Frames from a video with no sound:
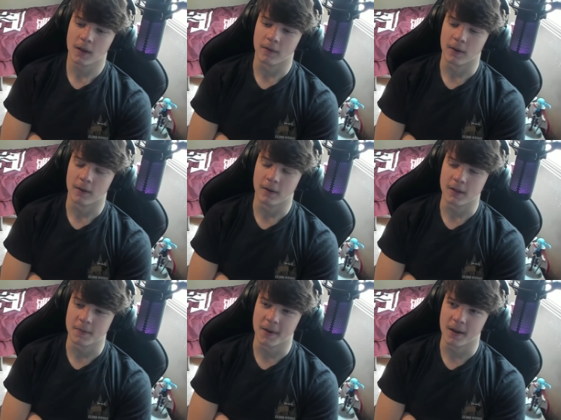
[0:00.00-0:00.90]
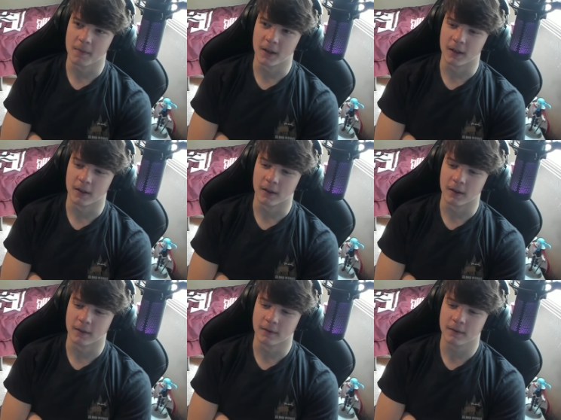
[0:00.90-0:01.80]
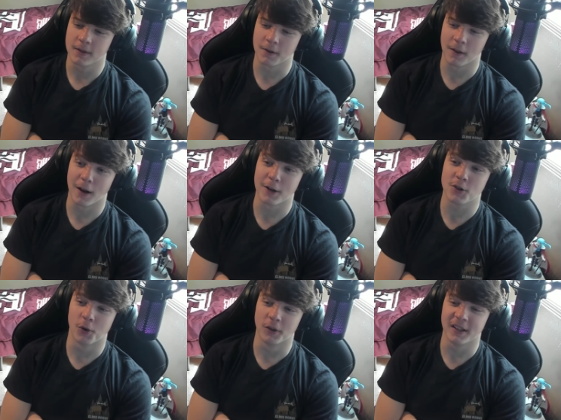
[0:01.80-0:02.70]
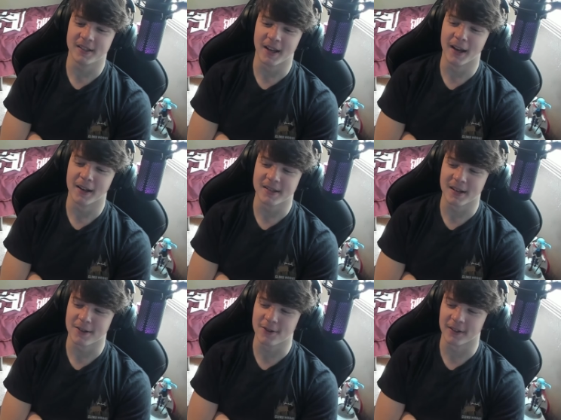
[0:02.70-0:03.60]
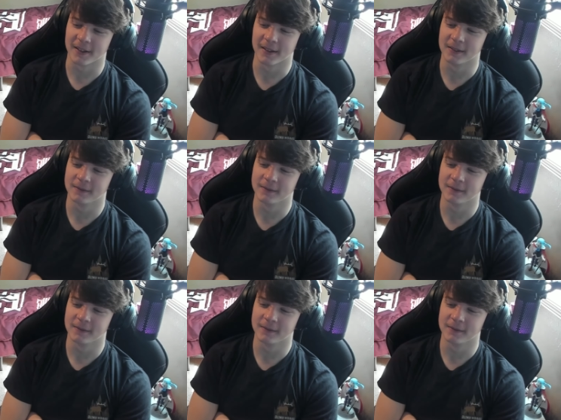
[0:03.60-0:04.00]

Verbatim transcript: I've always been in my heart. And so they're not truly dead, essentially.